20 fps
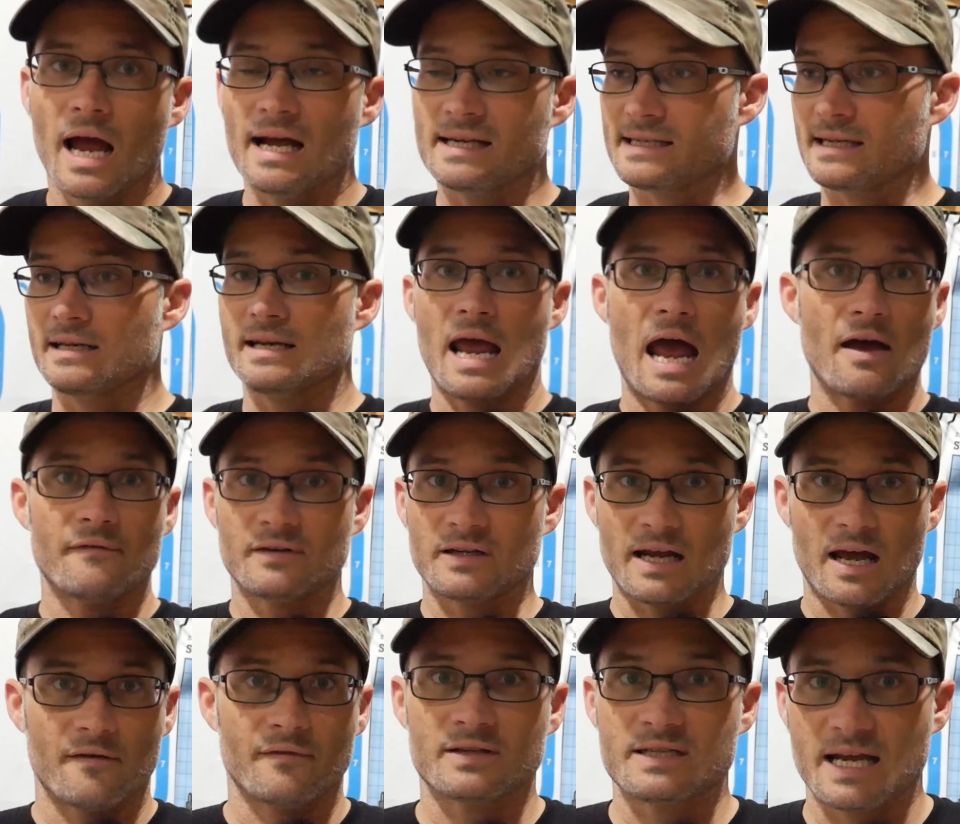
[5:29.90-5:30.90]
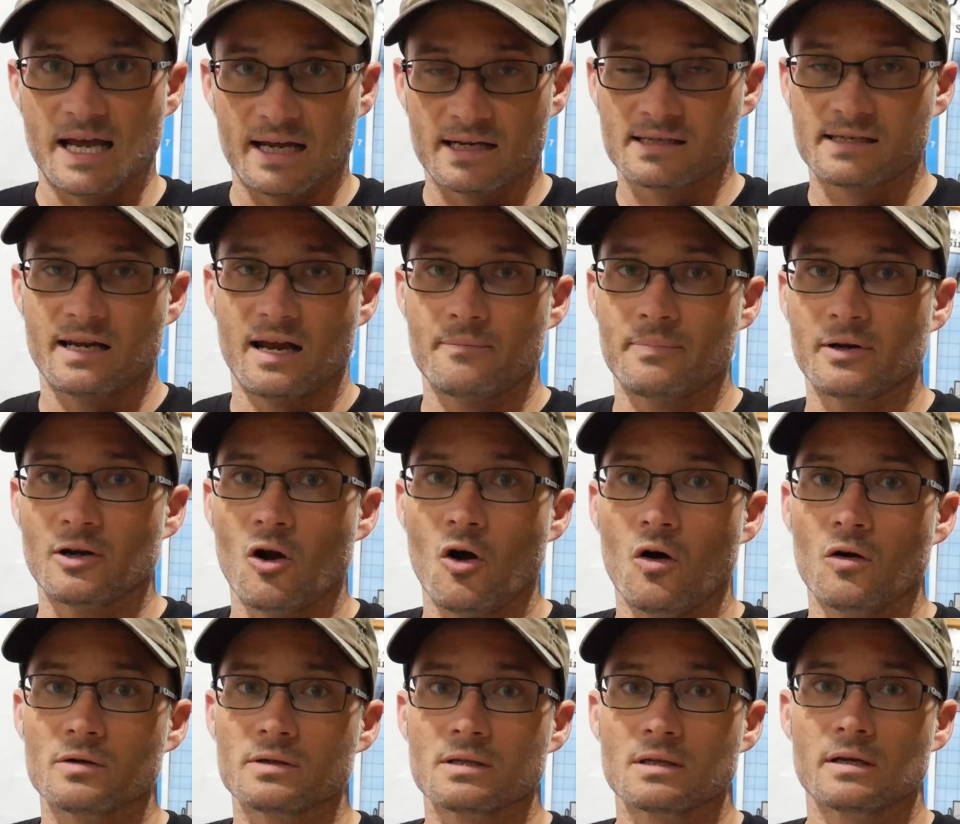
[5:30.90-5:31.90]
as in having to have a tax stamp at
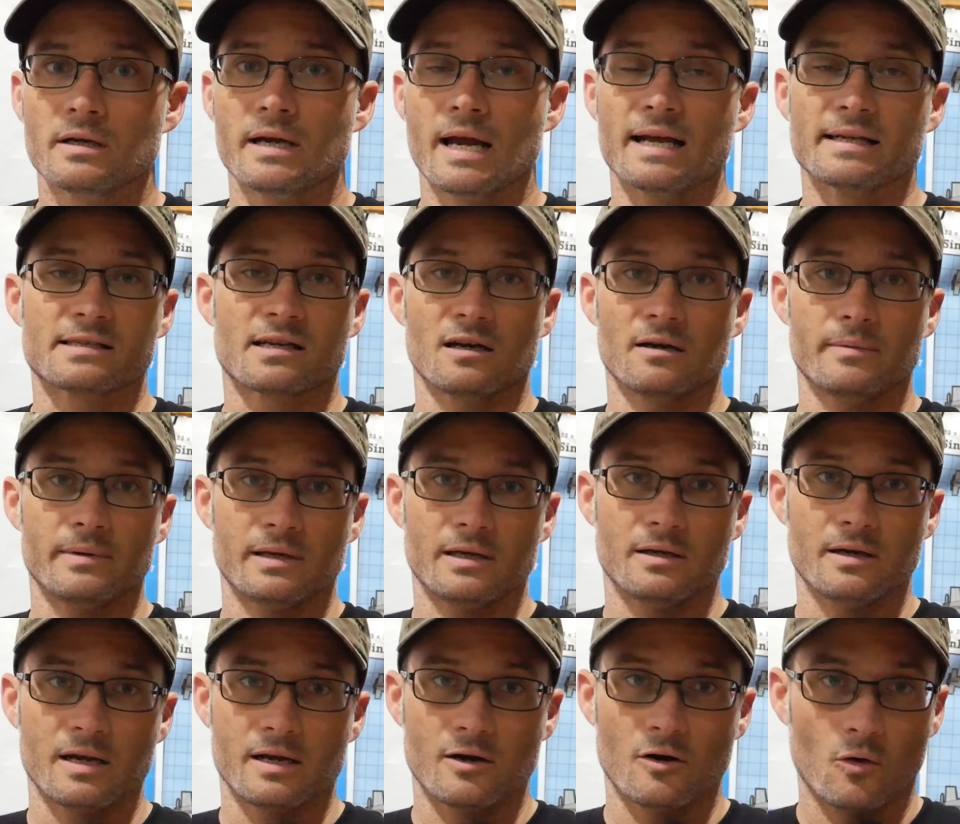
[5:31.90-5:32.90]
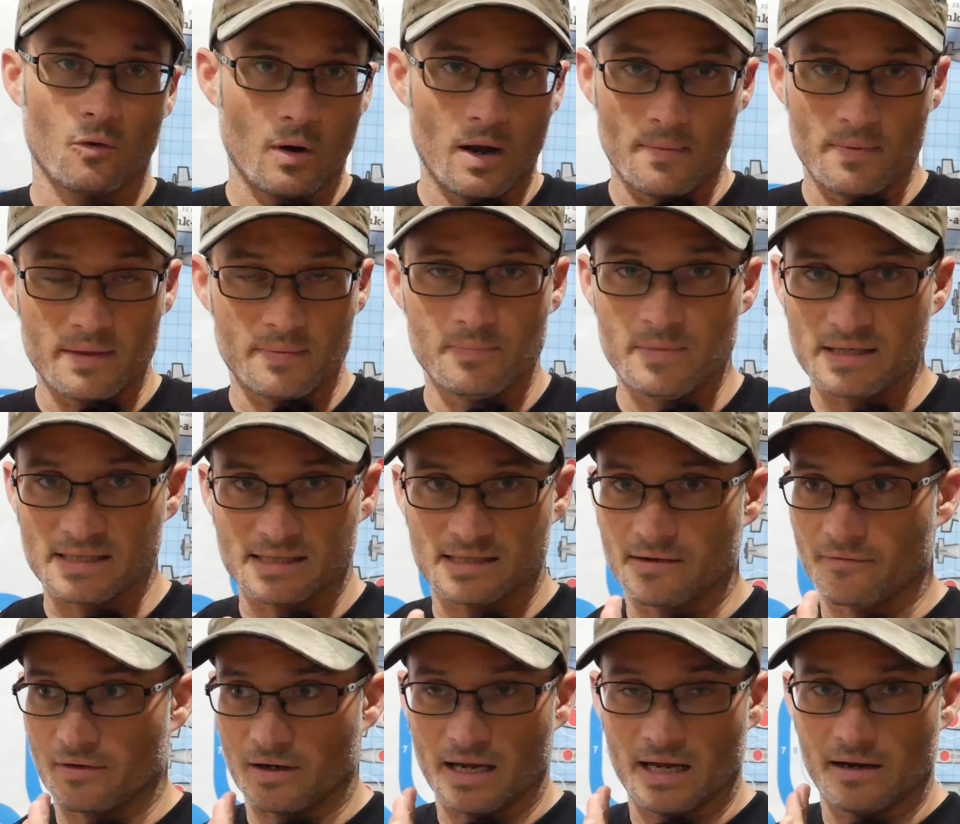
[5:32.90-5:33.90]
all, it's going to be, and this
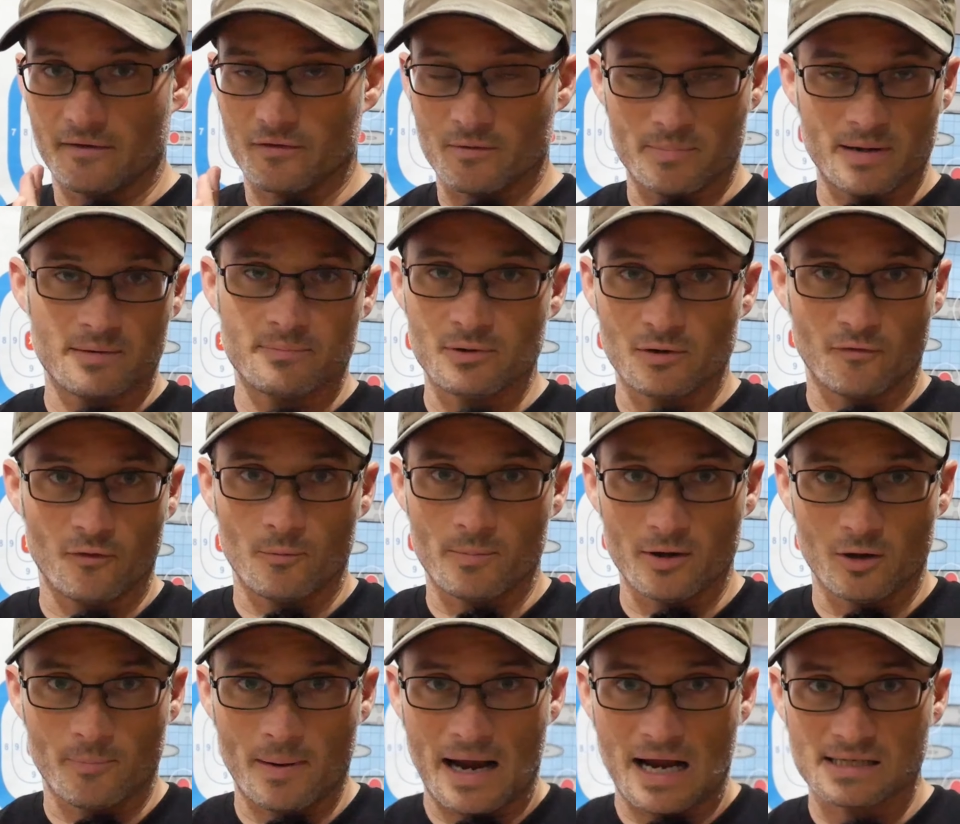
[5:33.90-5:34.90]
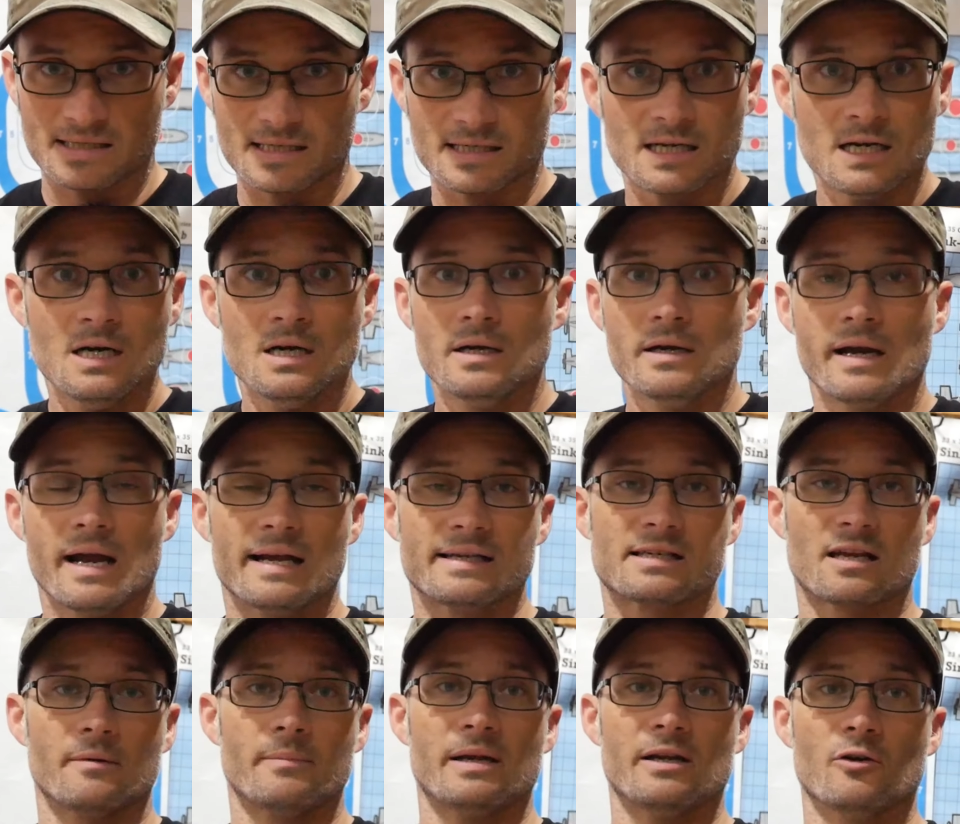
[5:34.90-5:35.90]
is if the big beautiful bill passes,
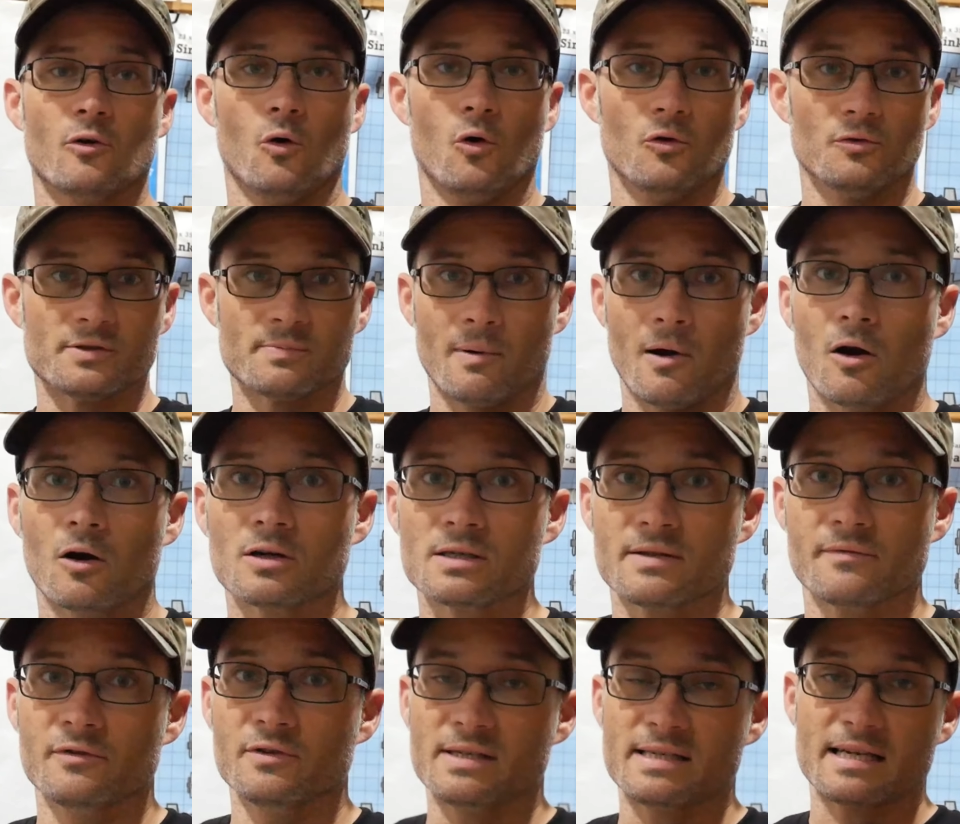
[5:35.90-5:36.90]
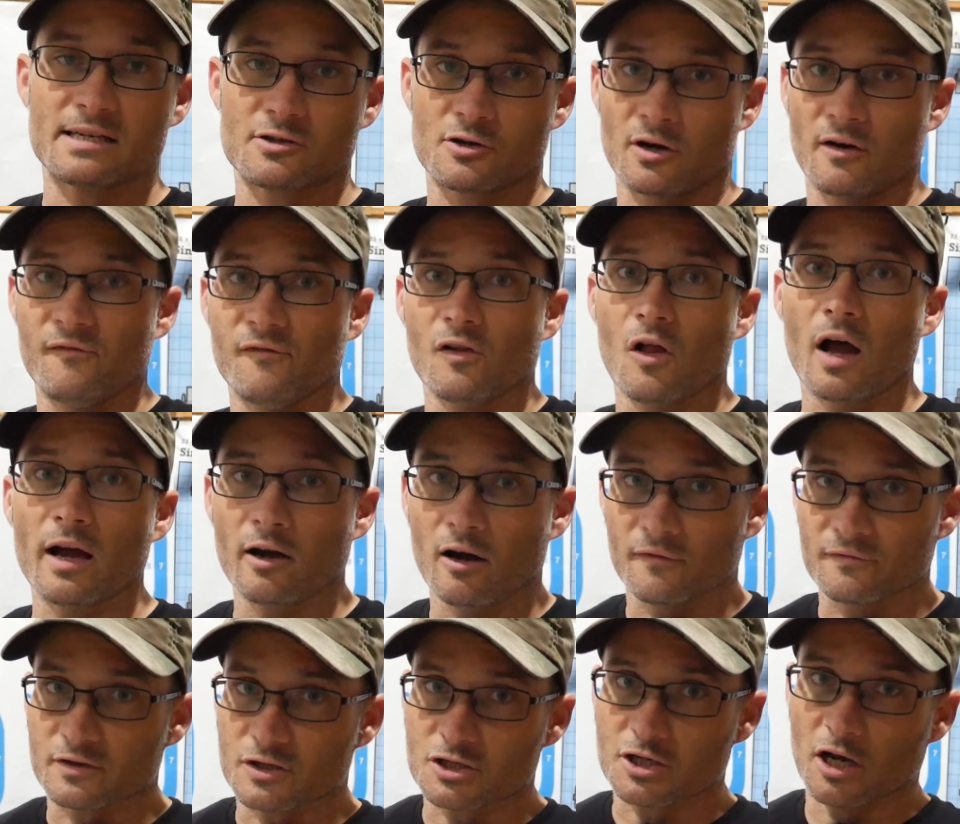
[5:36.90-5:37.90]
it's going to be no holds barred. These things are going to fly
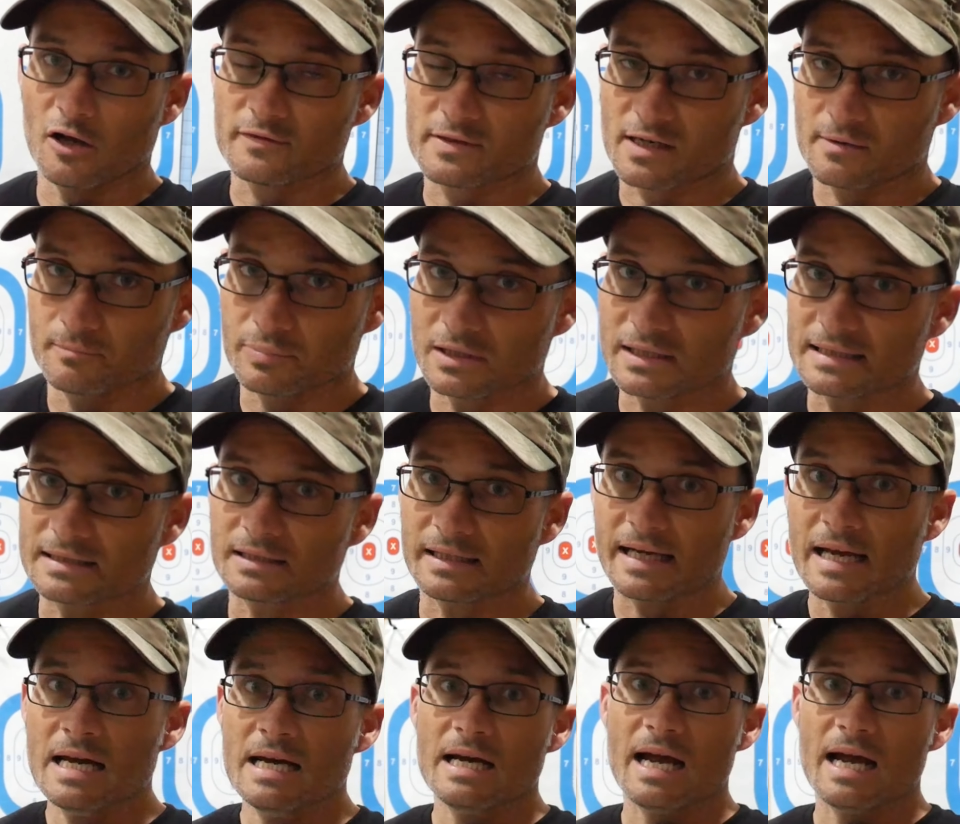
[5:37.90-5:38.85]
off the shelves completely,